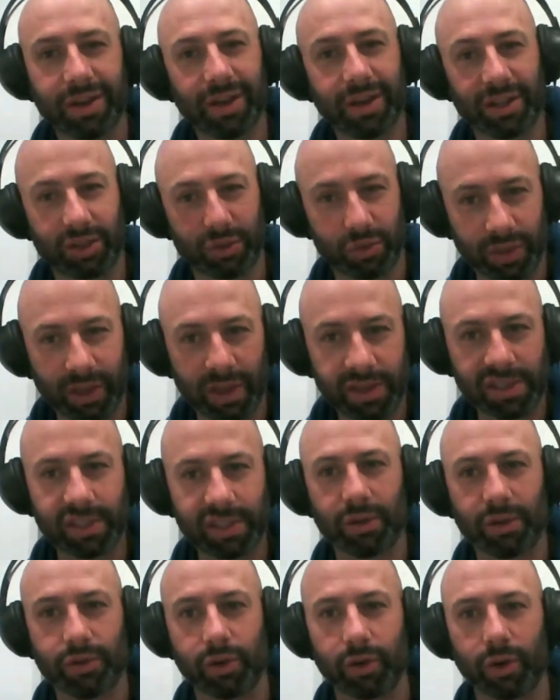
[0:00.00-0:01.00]
it's released
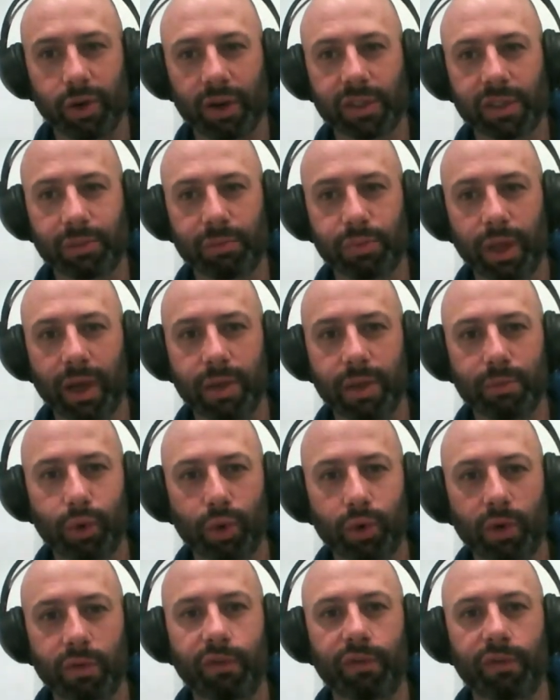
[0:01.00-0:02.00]
Sarah Wright to play
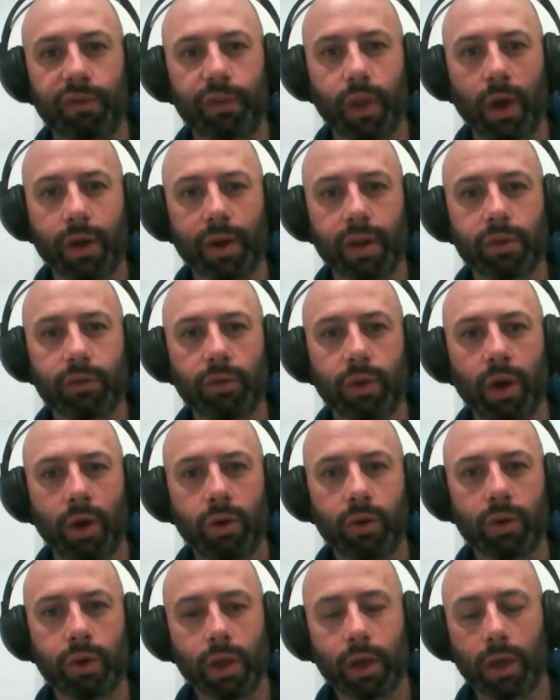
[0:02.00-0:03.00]
more of a floating
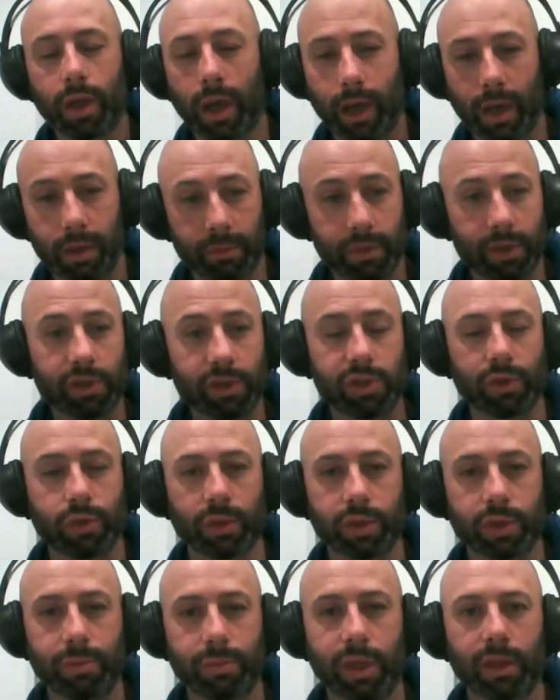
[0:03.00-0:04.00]
role. You just
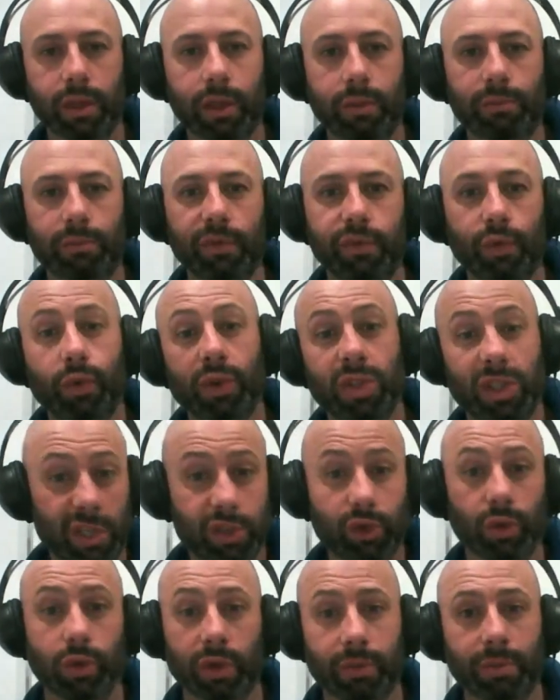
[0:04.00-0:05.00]
talked about that before. She
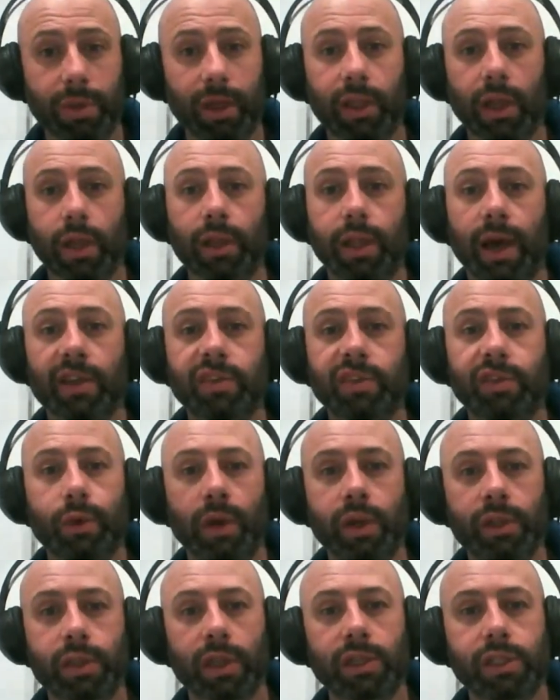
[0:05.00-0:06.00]
talked about that last
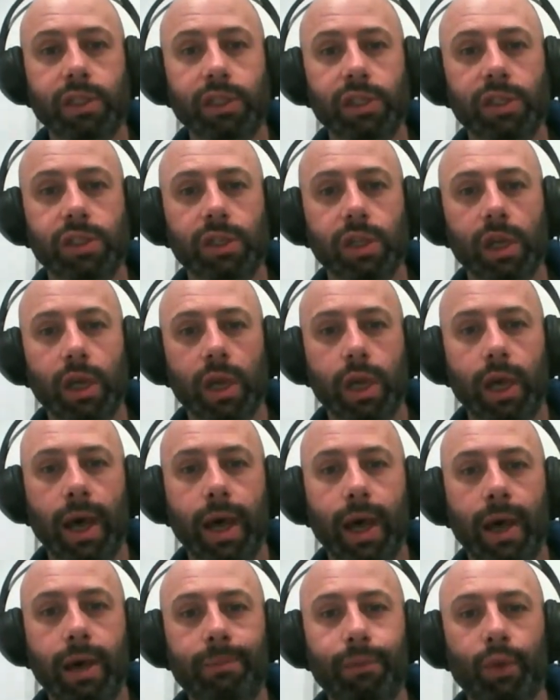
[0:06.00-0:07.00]
week, that she's
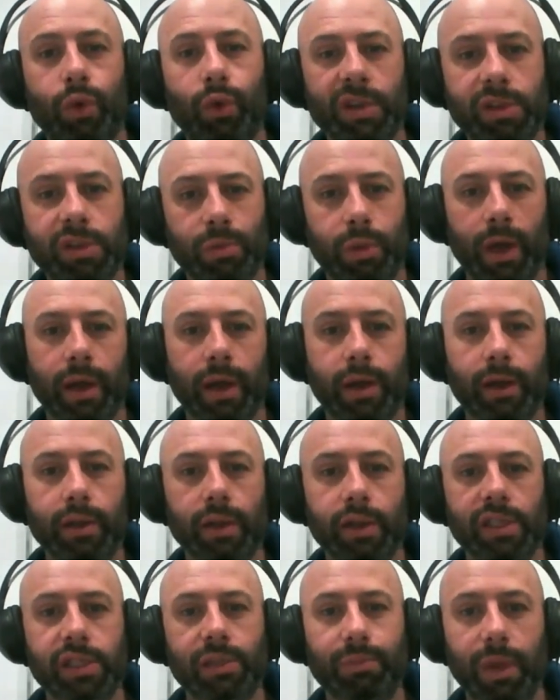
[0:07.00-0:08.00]
almost playing
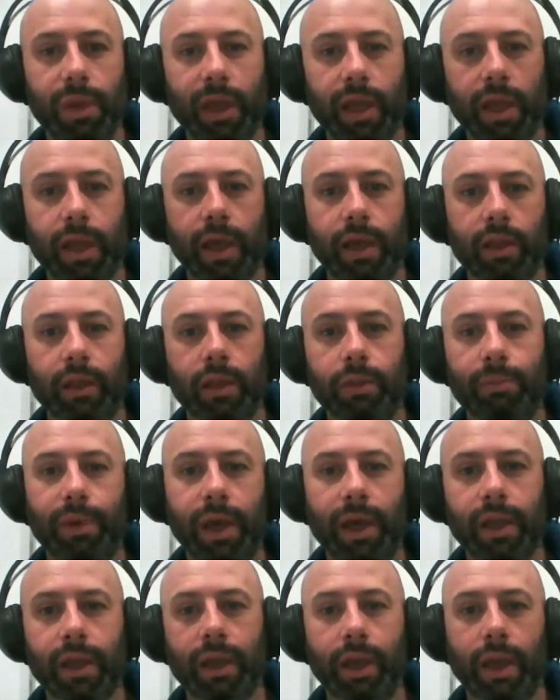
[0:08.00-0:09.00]
a spare out the
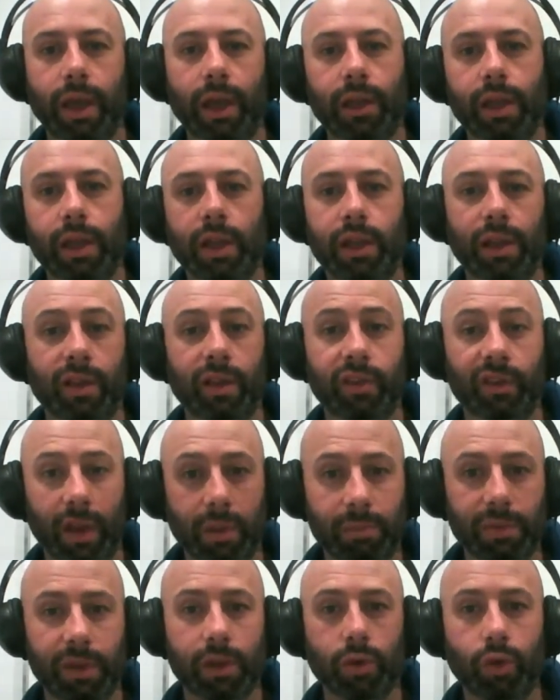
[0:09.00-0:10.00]
back and
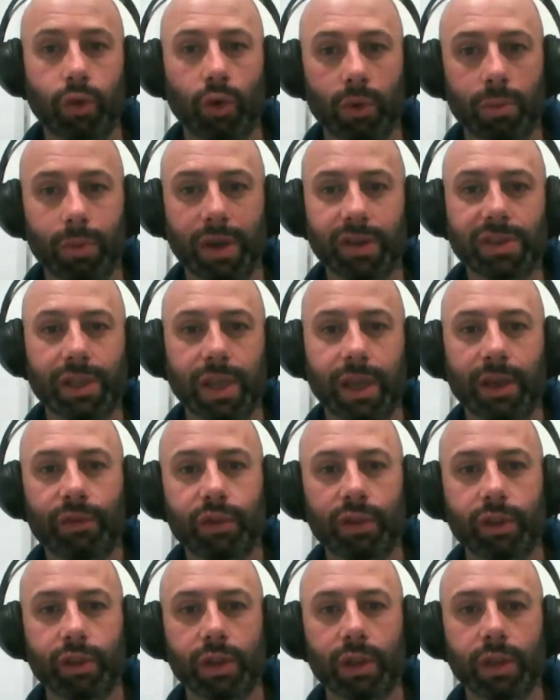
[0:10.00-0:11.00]
intercepting almost
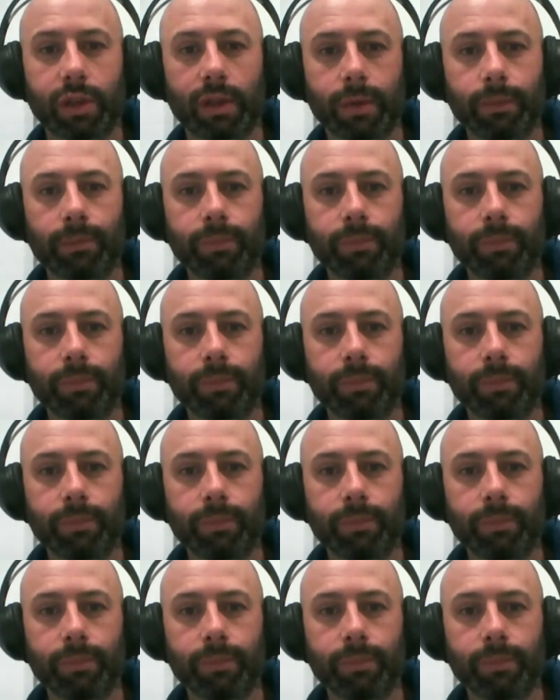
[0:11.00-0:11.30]
everything.